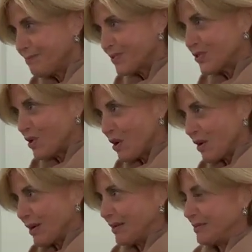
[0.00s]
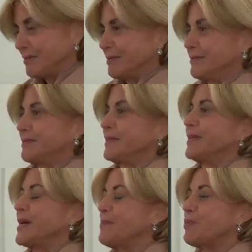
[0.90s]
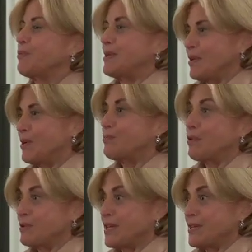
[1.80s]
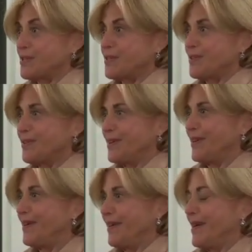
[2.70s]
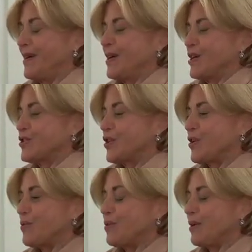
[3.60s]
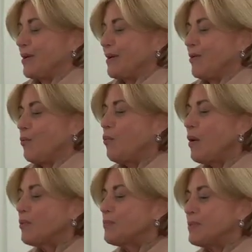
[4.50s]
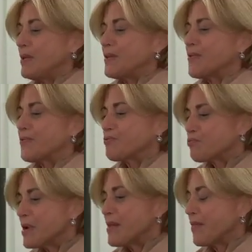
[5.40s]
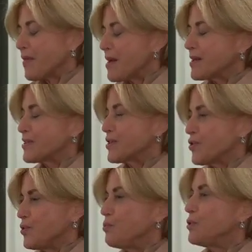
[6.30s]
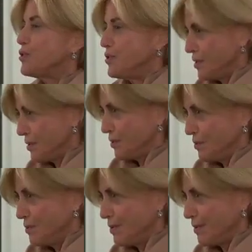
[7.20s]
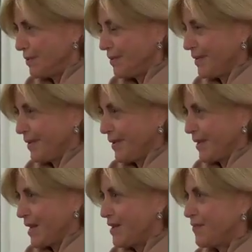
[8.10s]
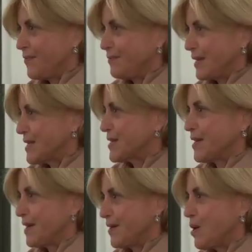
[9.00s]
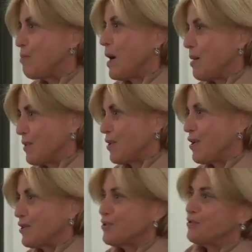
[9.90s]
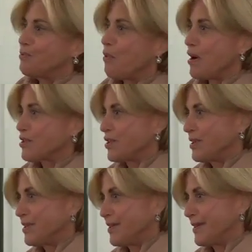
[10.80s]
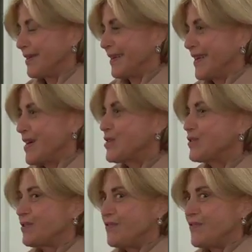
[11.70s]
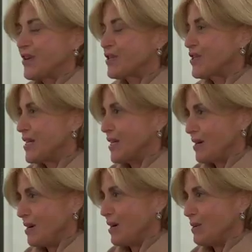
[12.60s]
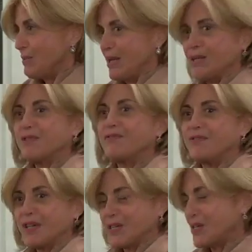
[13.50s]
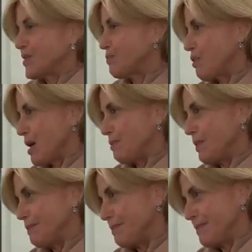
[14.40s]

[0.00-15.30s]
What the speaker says: starting. They probably call it protest. So, what would be the 3 things that you would do if, let's say, Obama called you to Washington to fix the economy, to fix this problem?